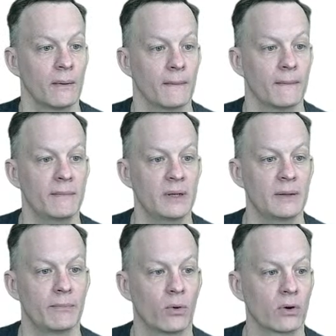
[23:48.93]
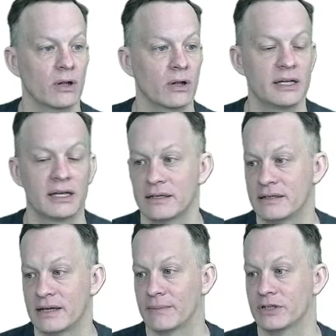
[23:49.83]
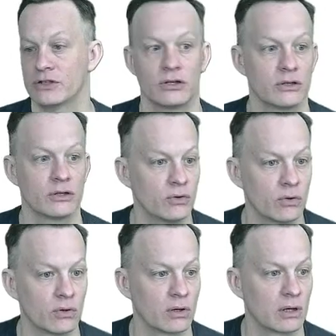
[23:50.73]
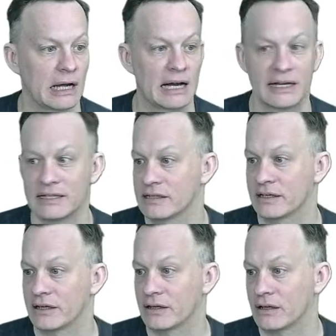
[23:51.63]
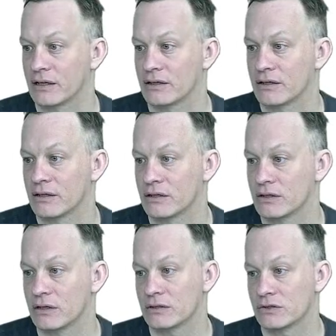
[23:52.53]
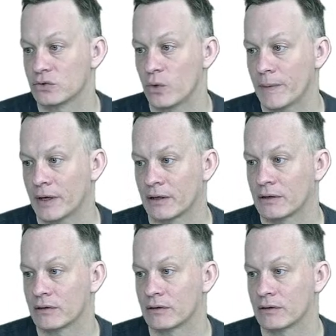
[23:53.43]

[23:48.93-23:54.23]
In poor light can damage your eyesight. Swimming.